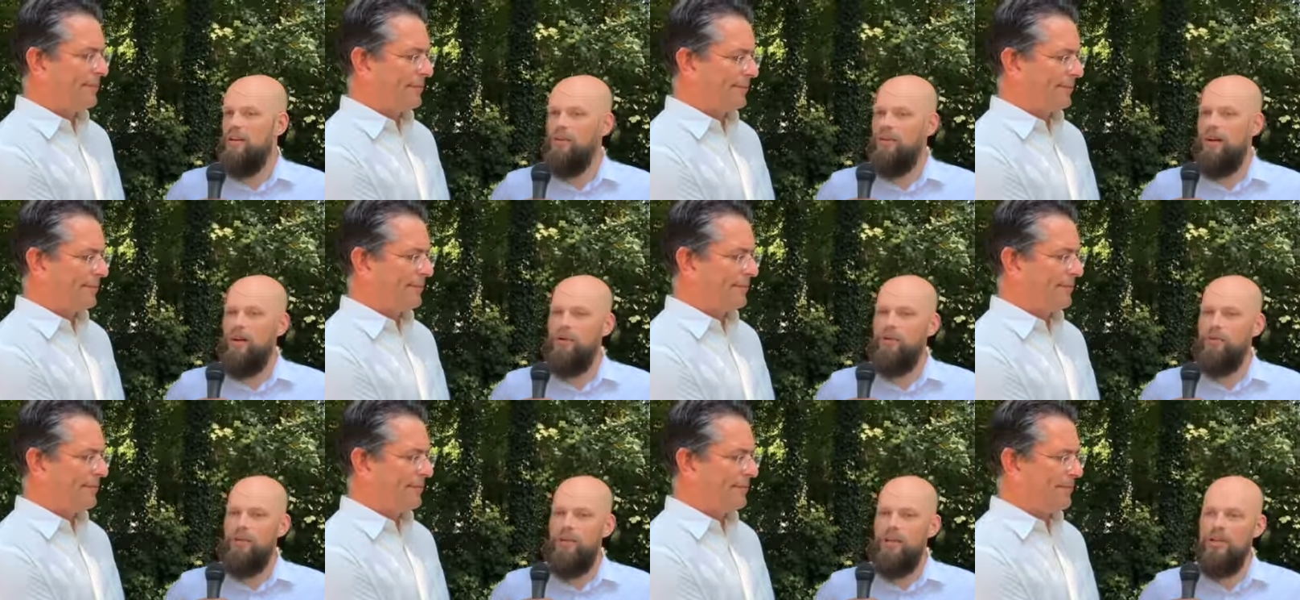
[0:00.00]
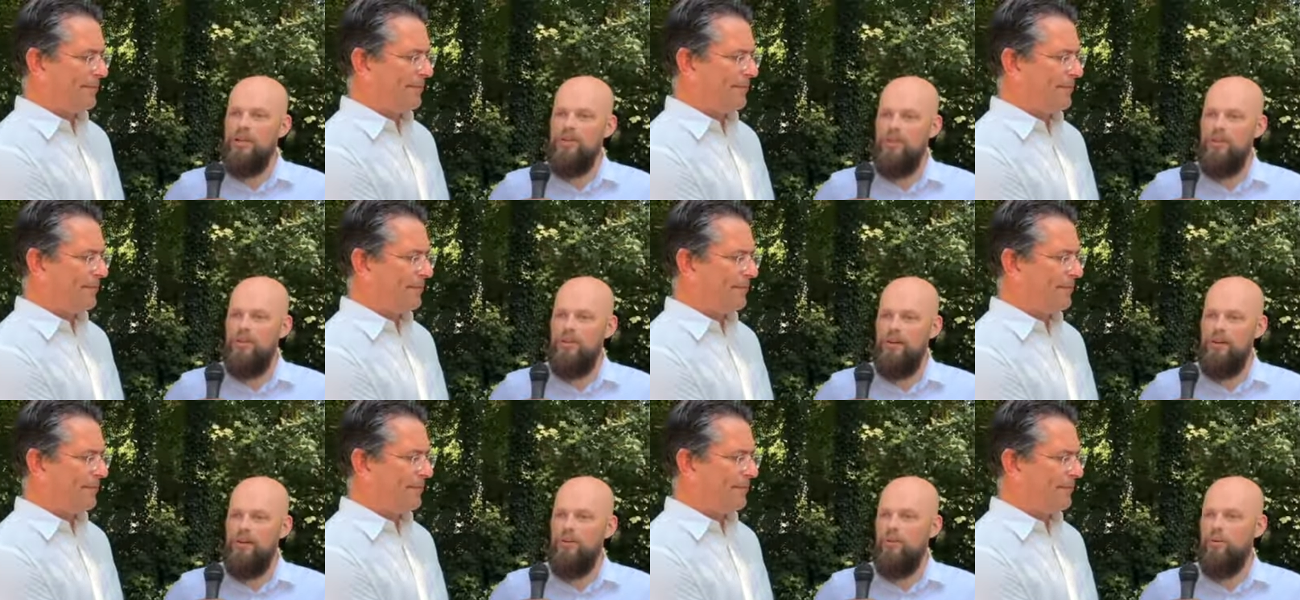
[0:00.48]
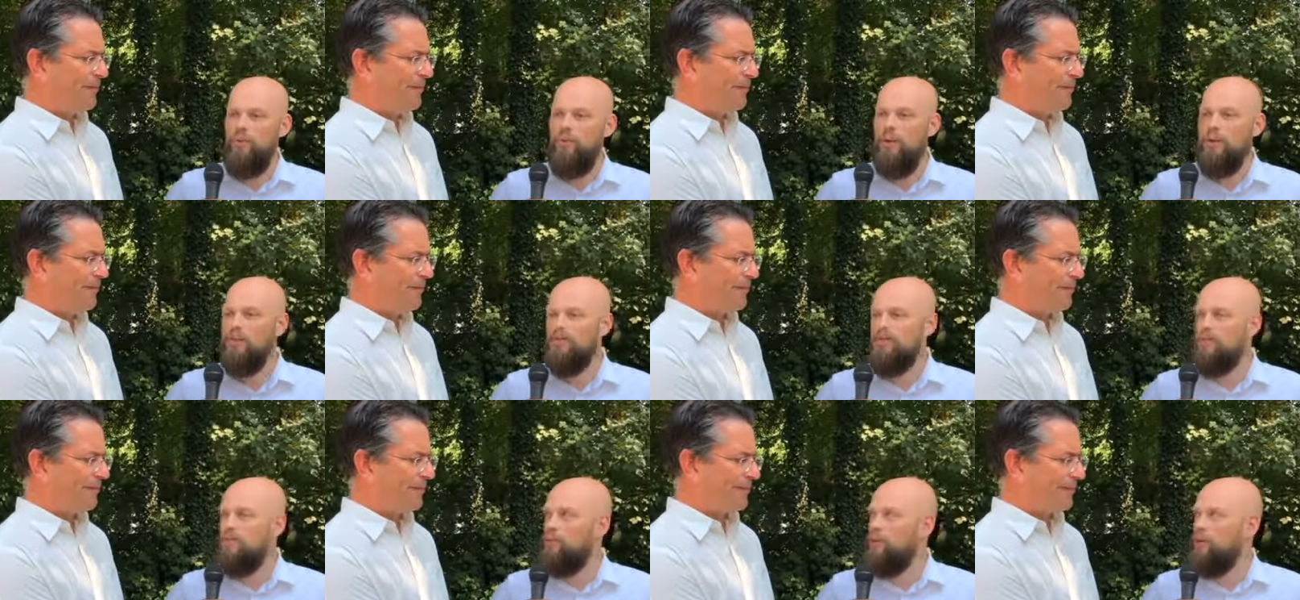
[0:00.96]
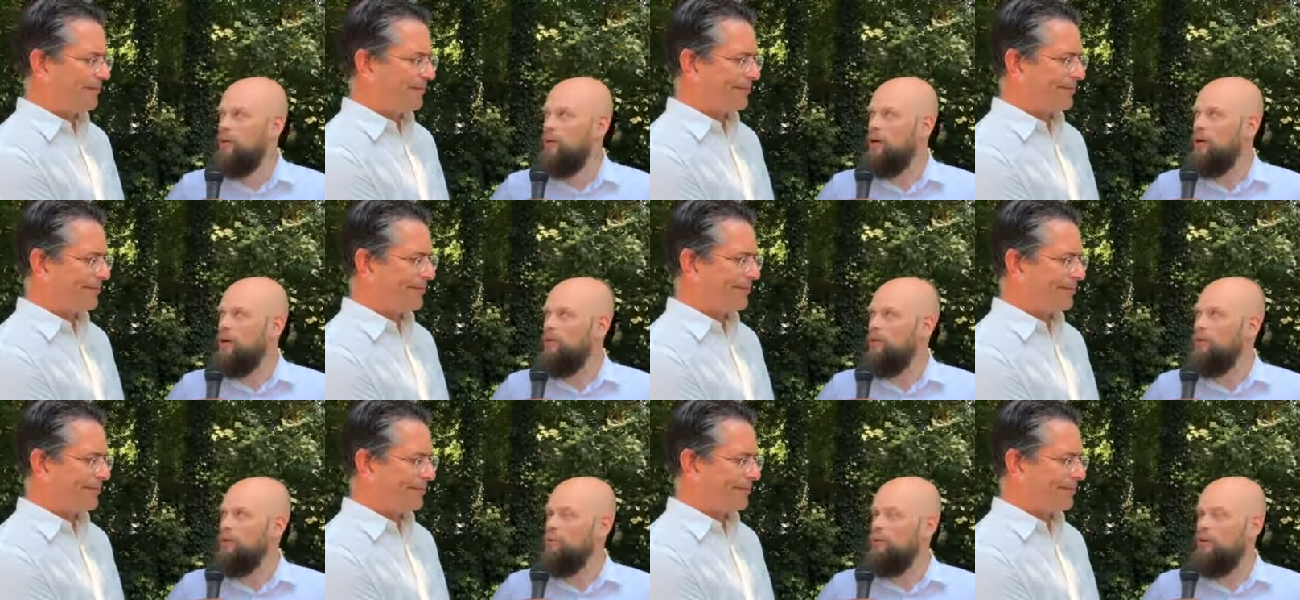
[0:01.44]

Speaker 1: Nowadays we have ransomware,